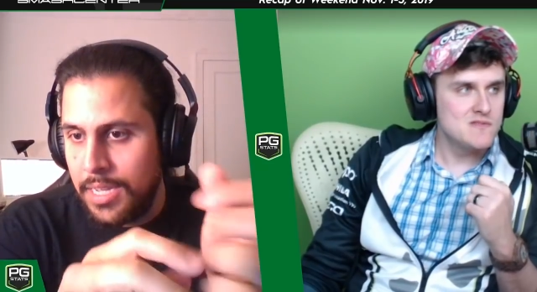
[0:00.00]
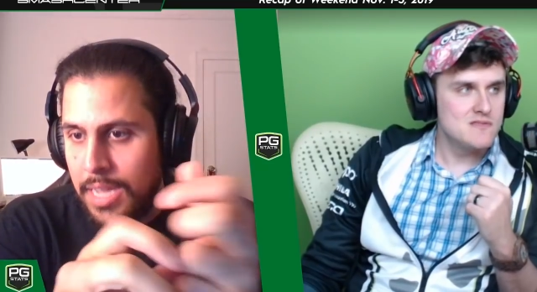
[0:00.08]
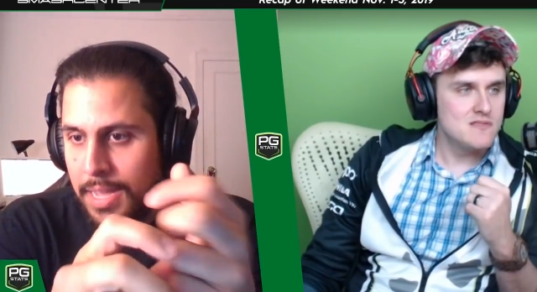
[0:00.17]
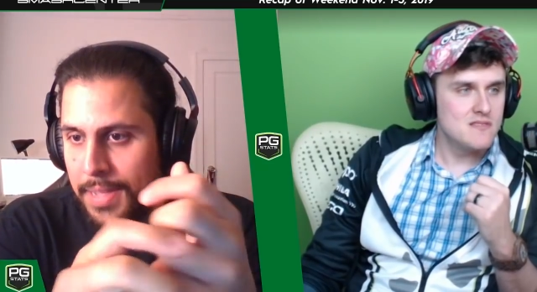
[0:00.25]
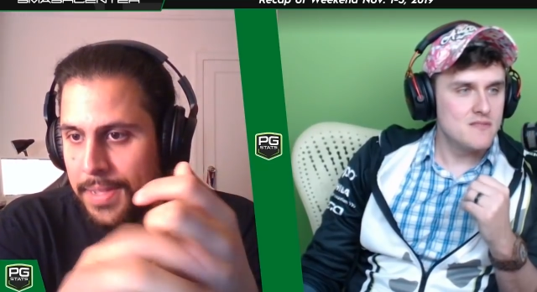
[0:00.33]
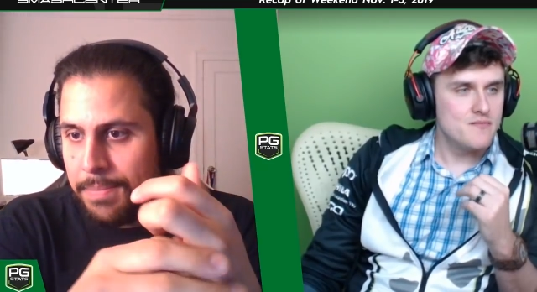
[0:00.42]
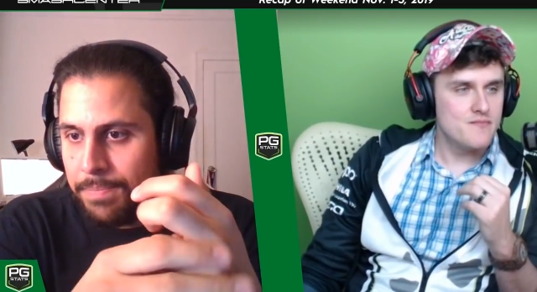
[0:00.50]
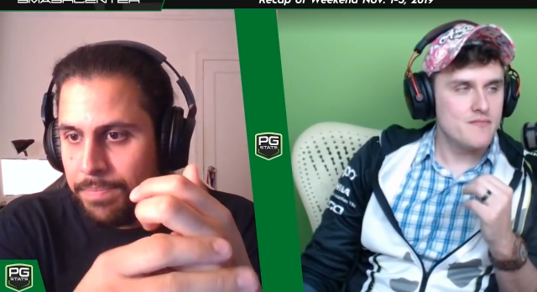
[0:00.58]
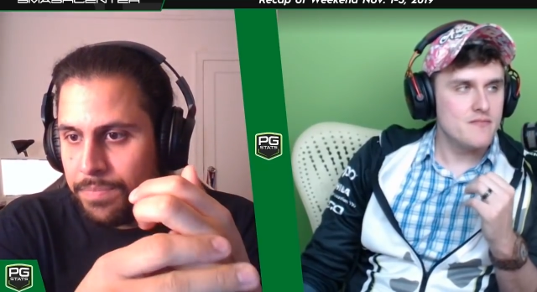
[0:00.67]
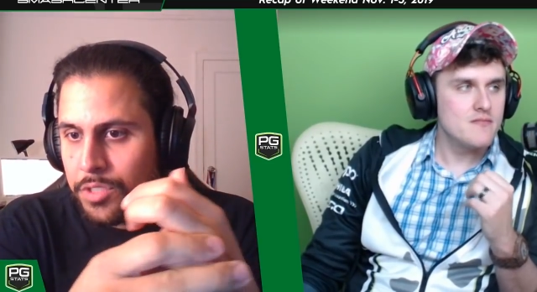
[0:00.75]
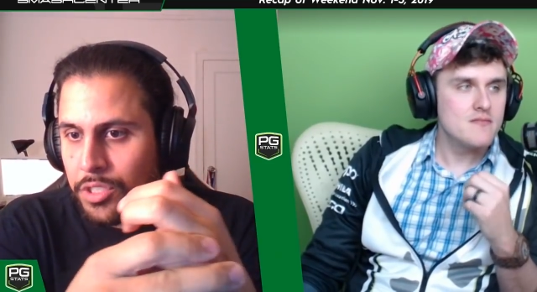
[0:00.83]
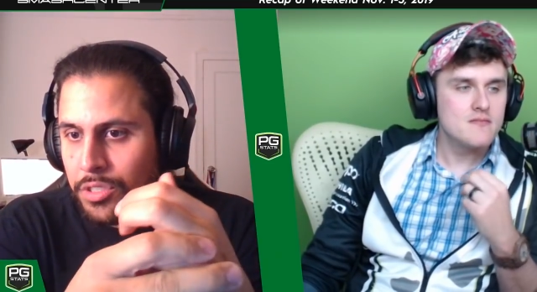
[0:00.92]

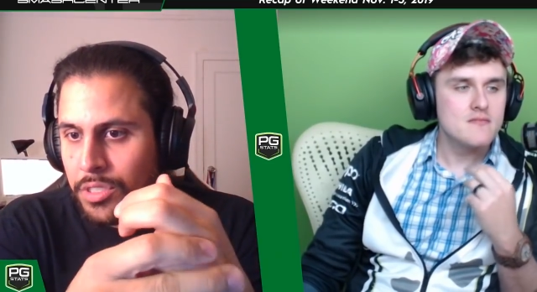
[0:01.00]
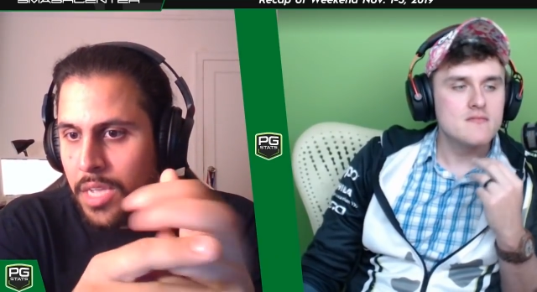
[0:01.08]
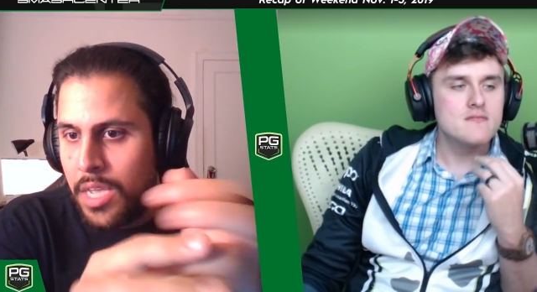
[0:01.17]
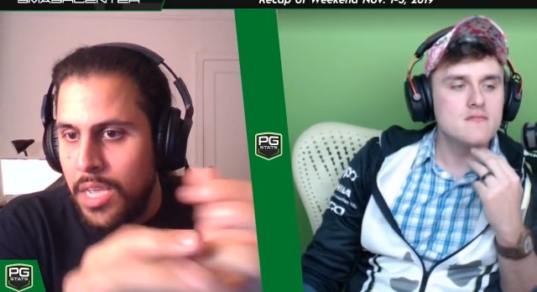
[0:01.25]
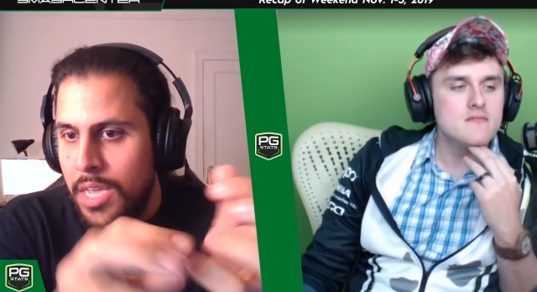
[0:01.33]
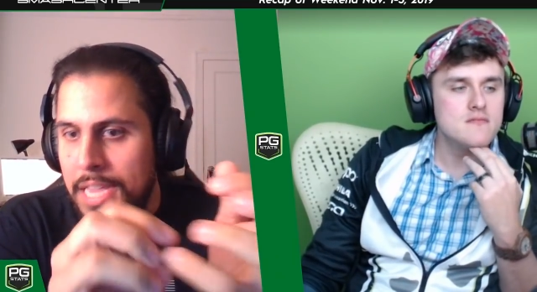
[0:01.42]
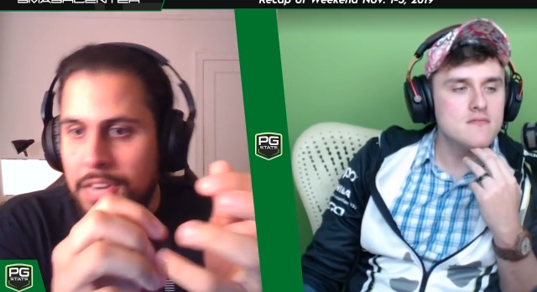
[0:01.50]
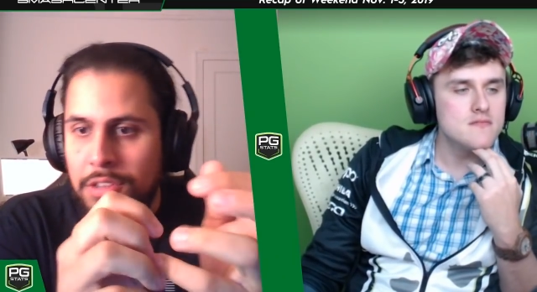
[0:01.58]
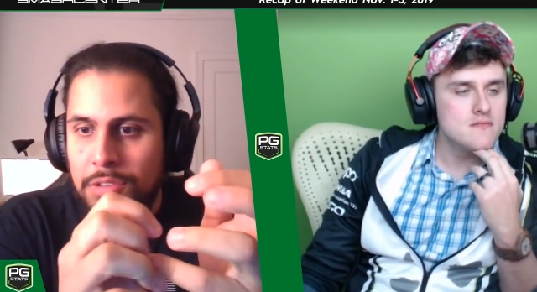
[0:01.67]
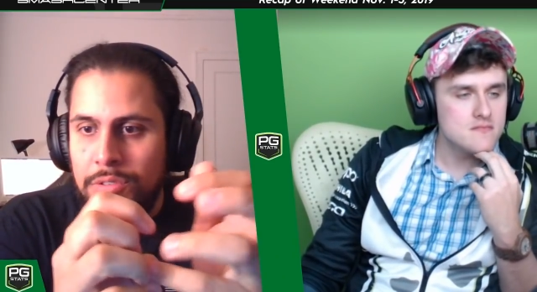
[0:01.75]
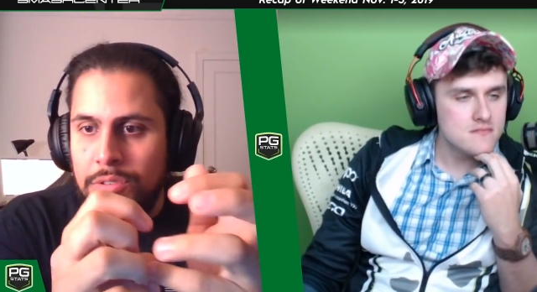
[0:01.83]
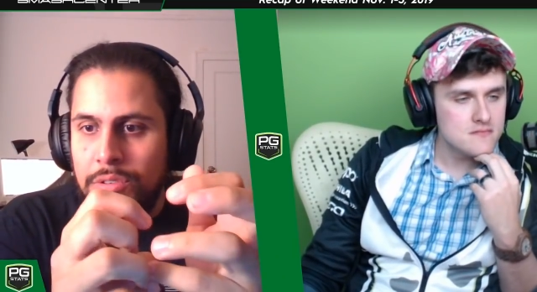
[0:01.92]
Speaker 1: Um,
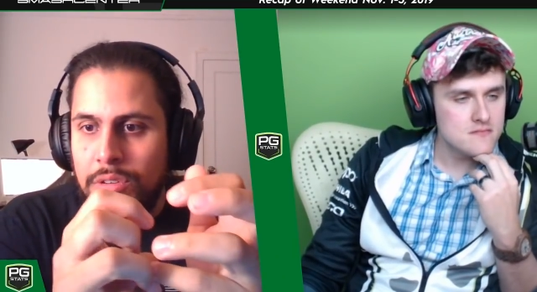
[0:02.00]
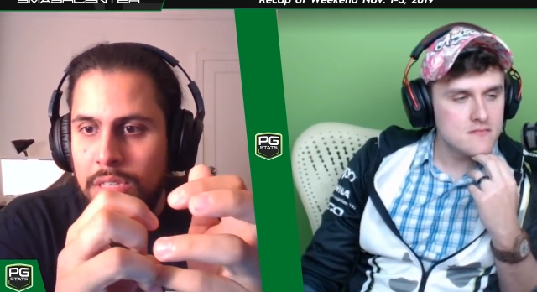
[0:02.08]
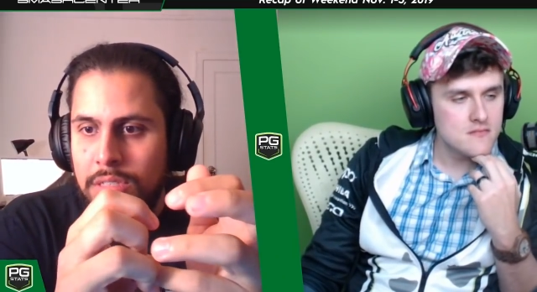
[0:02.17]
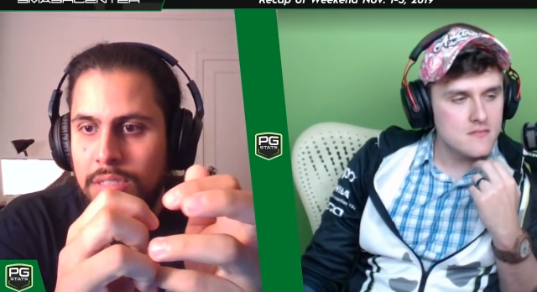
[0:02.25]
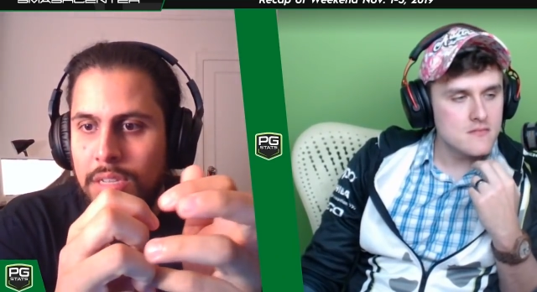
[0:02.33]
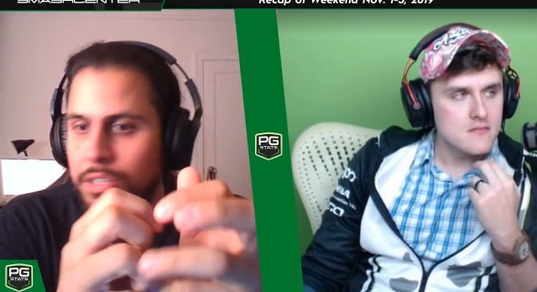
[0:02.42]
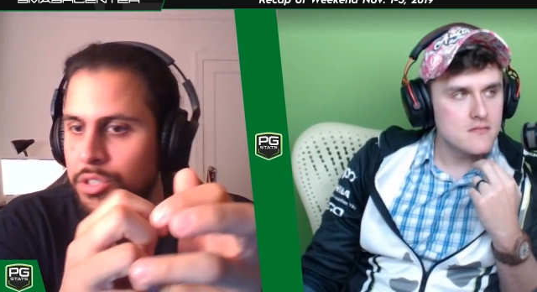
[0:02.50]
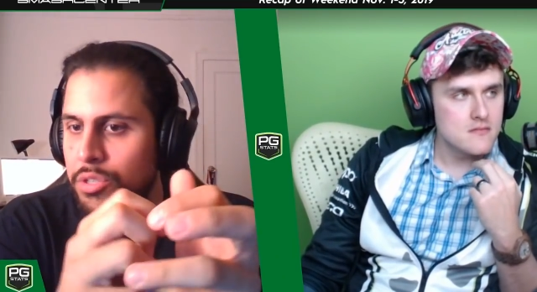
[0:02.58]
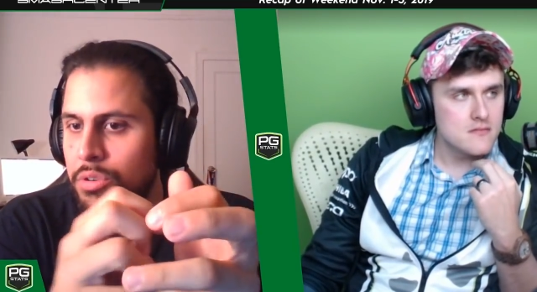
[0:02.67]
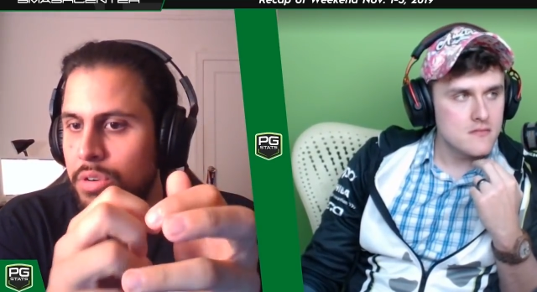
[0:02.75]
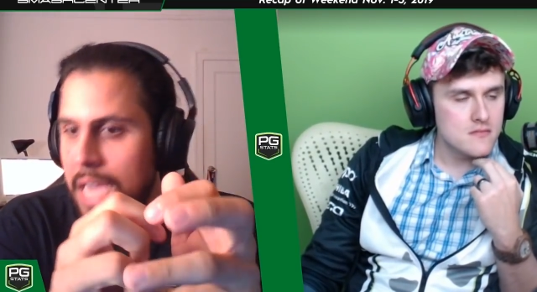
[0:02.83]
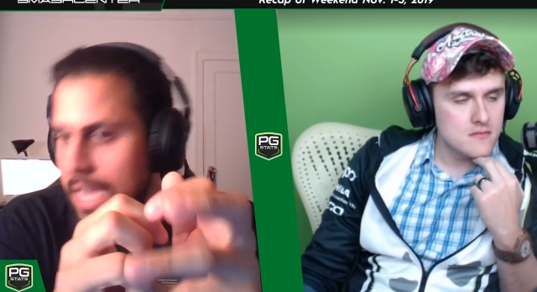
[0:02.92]
Inu
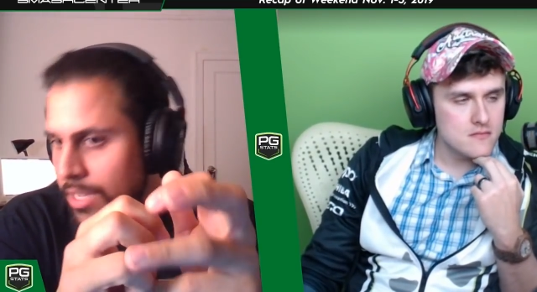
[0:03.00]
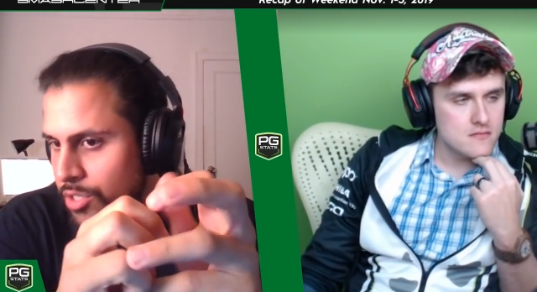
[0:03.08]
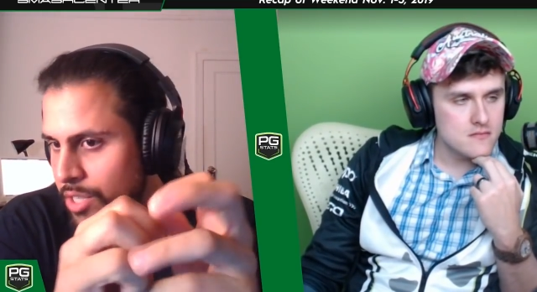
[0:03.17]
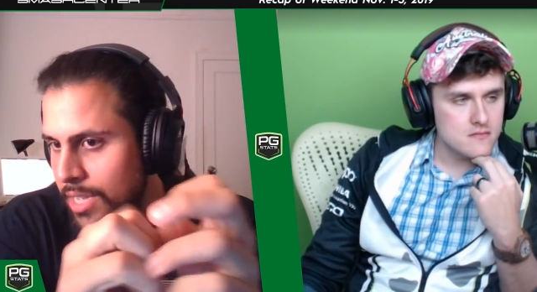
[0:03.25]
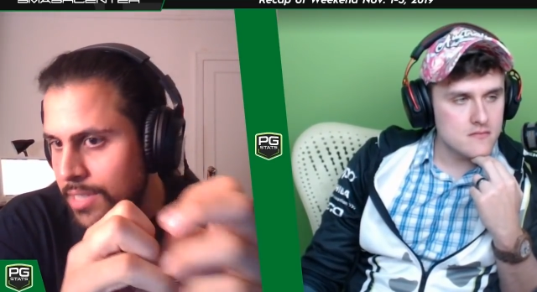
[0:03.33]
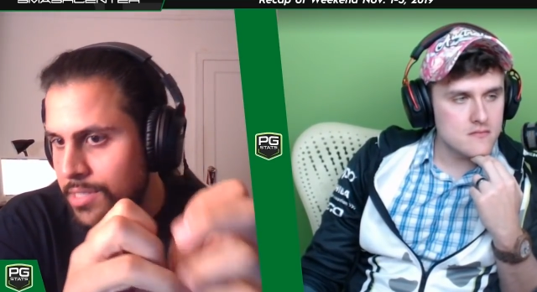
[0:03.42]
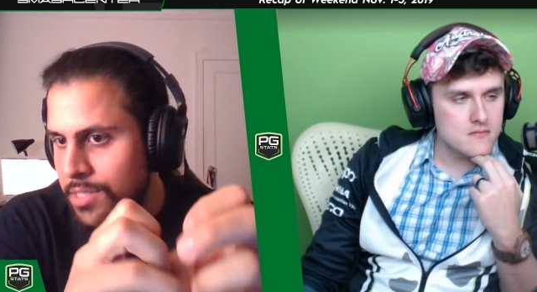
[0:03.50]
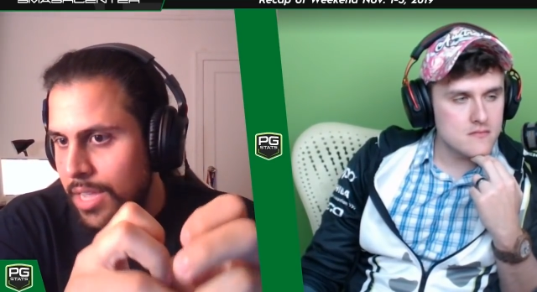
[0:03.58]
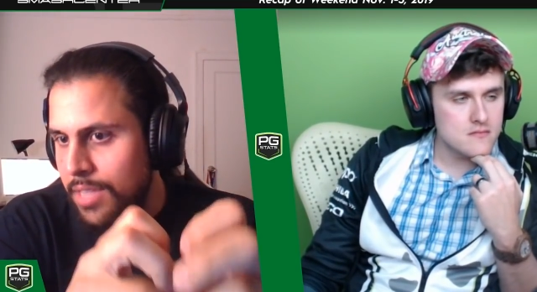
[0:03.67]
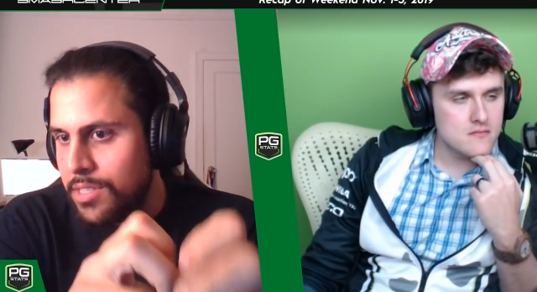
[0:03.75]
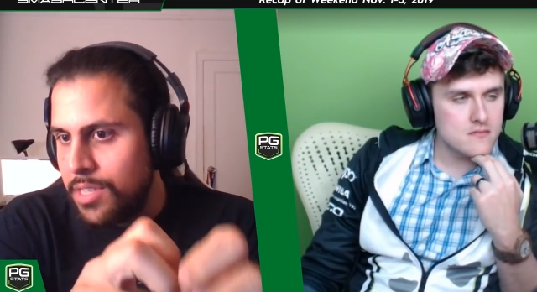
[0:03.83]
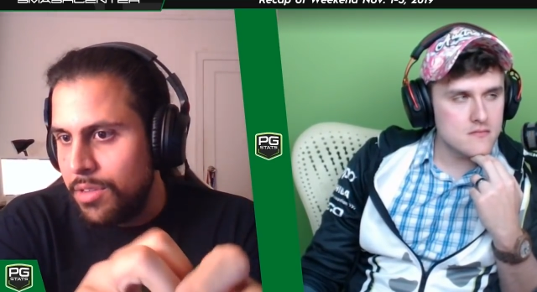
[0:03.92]
underscore HS
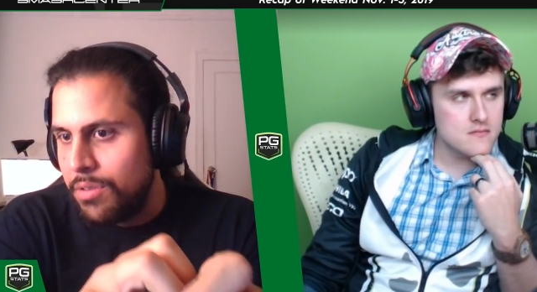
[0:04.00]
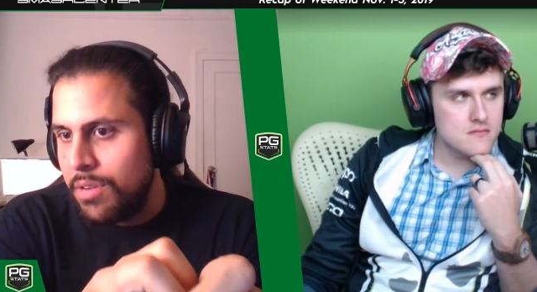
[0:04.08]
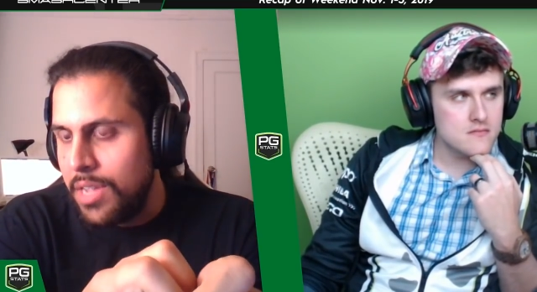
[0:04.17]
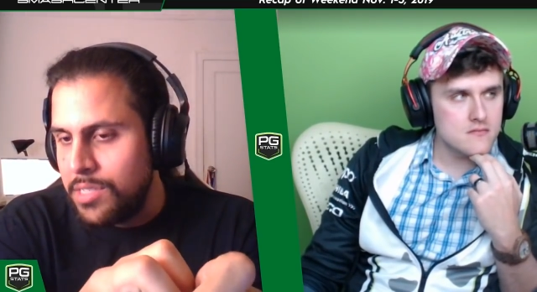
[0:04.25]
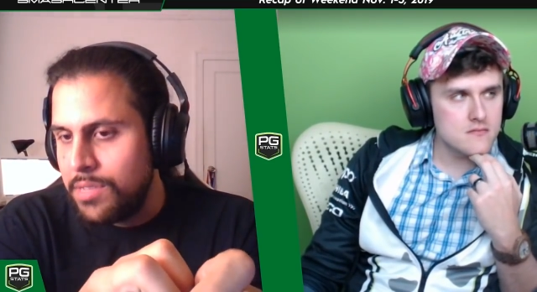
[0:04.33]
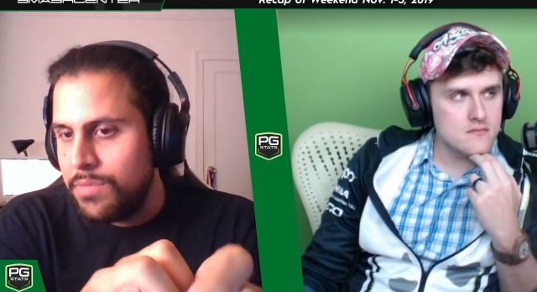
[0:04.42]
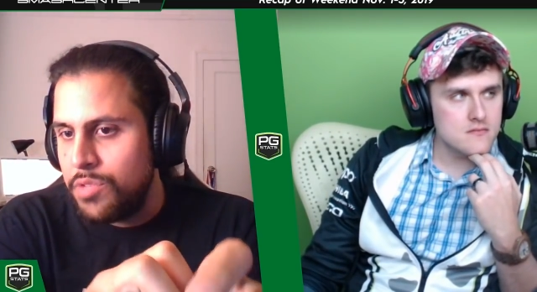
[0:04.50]
thoughts on the rise of